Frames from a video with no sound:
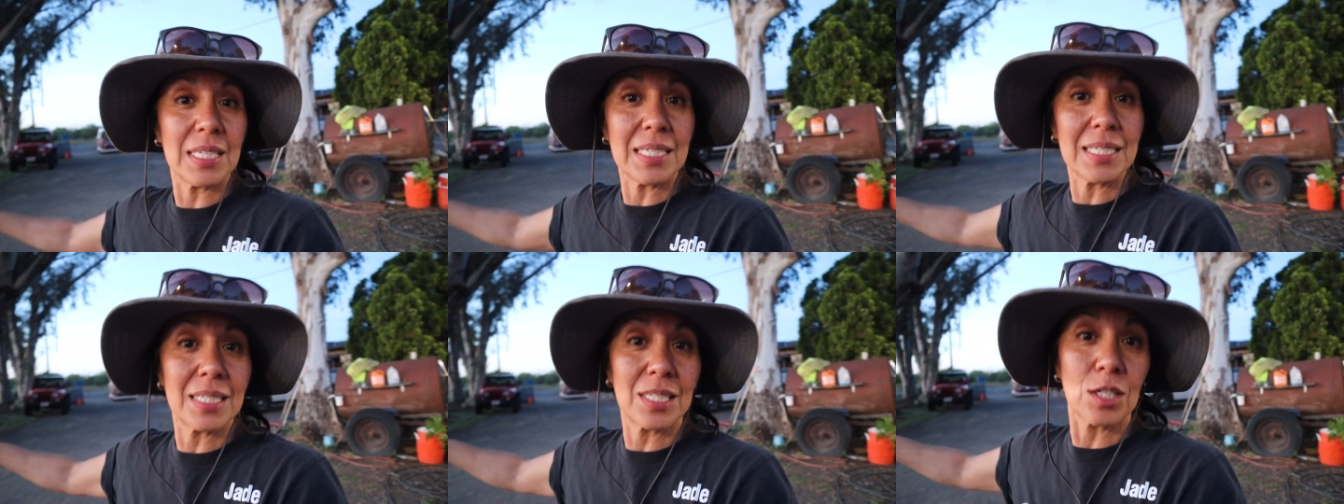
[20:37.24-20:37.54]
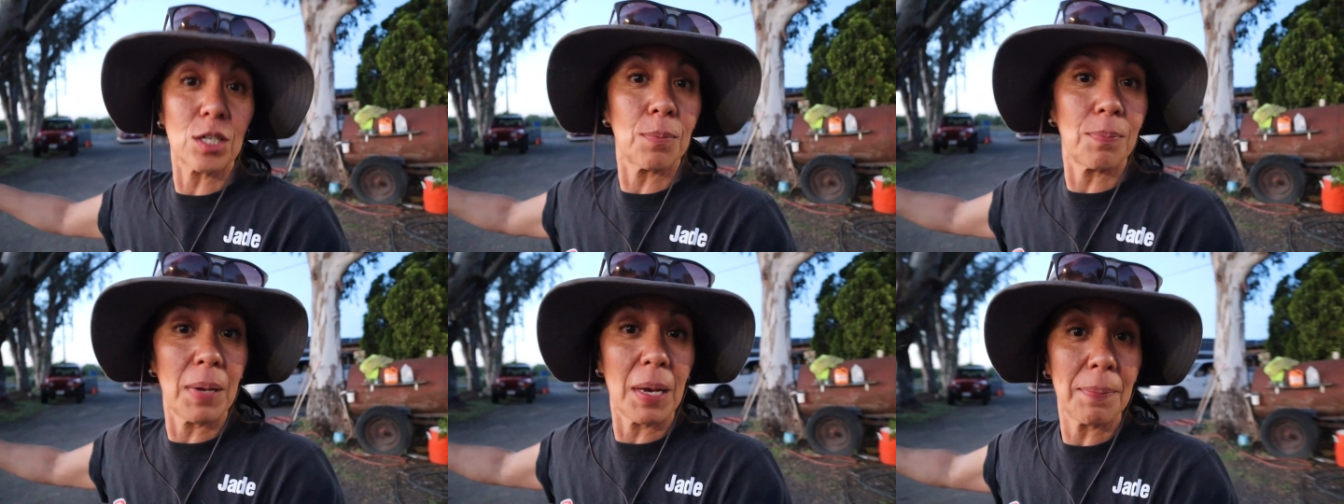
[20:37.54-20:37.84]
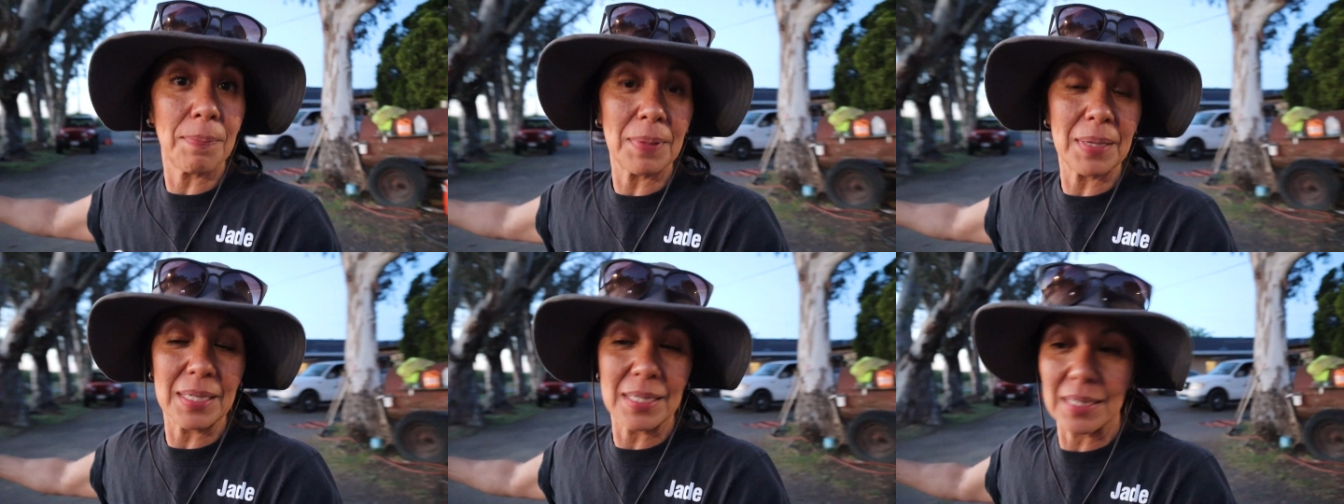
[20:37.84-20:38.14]
these little
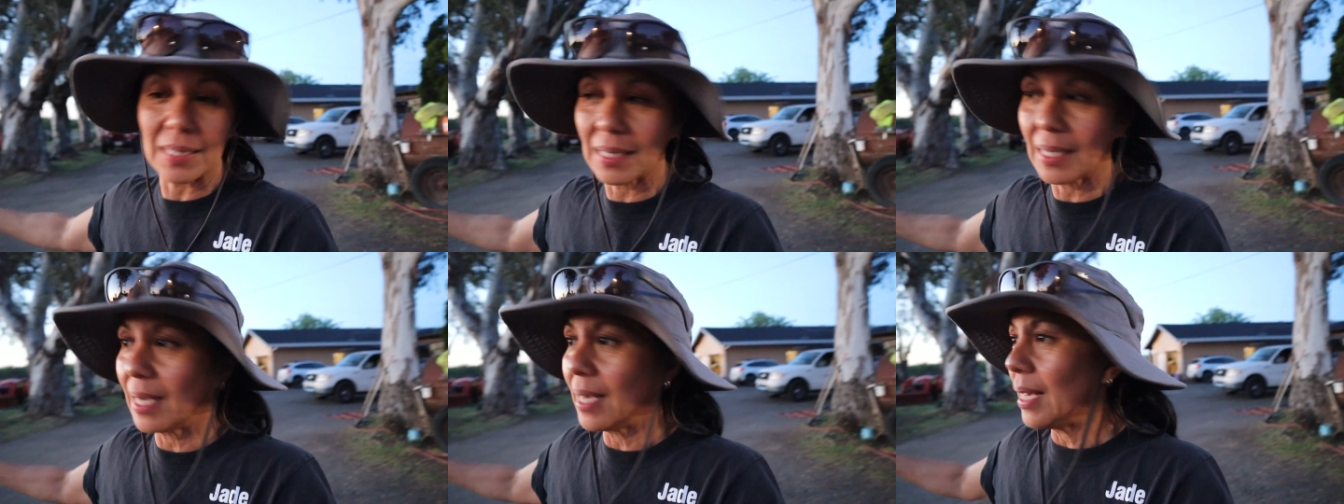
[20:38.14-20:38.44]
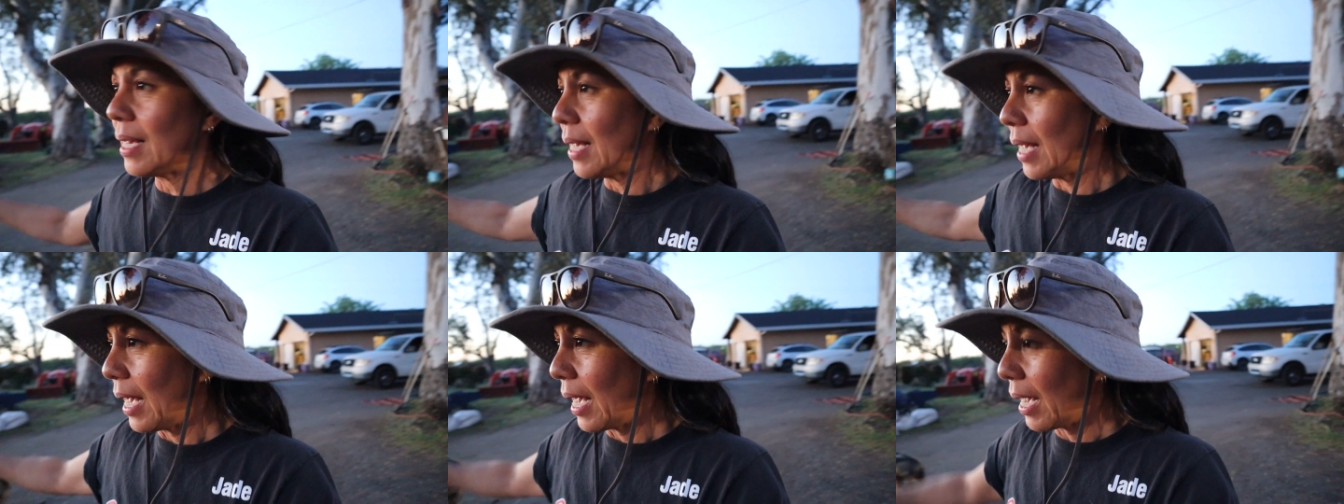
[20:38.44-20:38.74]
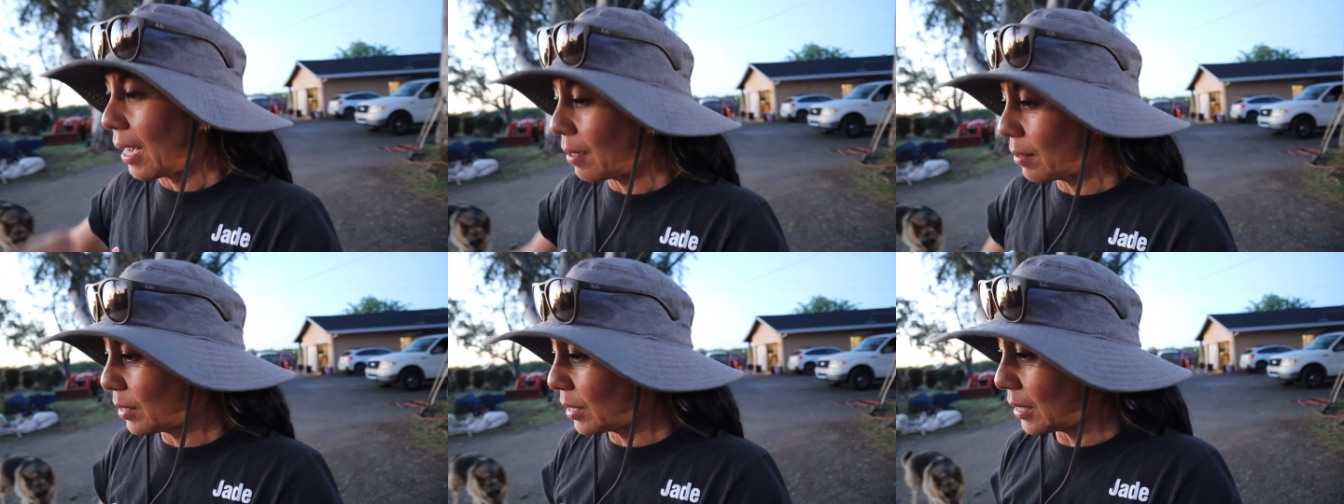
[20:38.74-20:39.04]
puppies
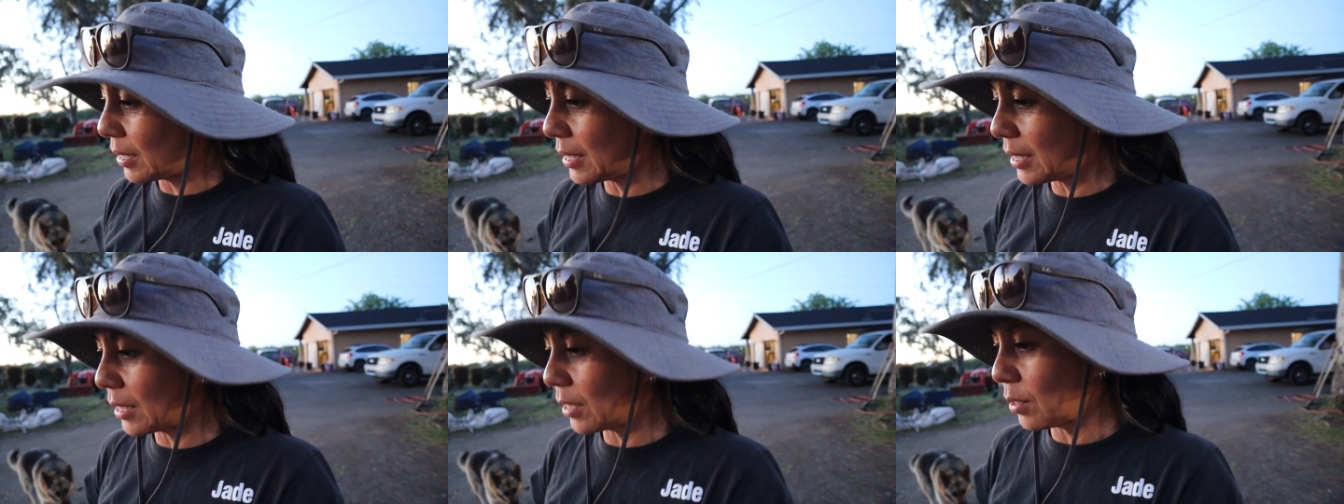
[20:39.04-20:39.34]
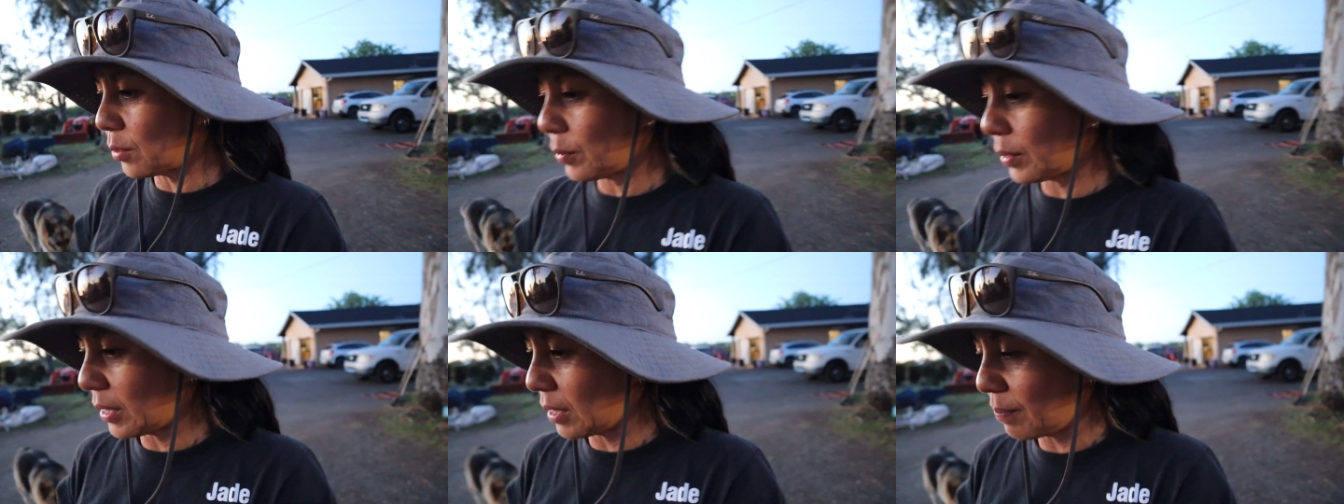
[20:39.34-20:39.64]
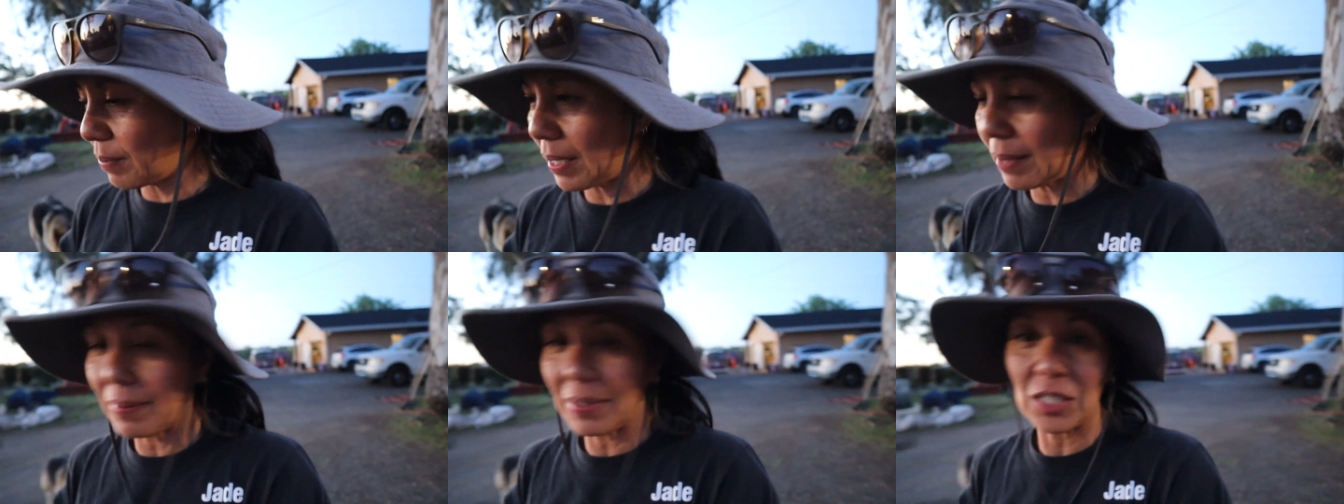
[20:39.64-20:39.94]
how to deal with
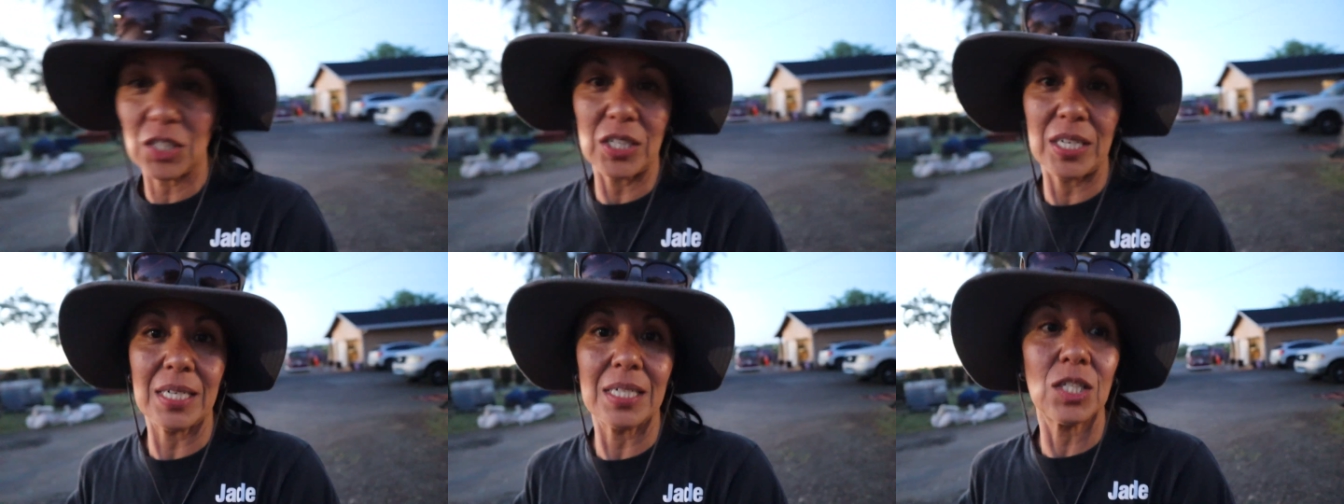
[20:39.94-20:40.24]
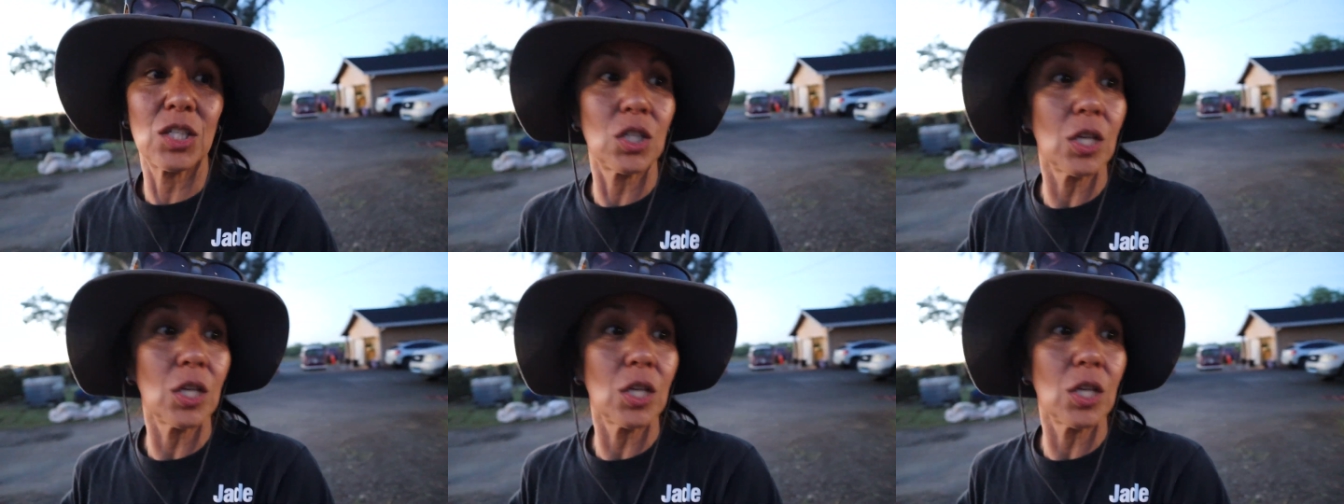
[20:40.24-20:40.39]
the baby chicks.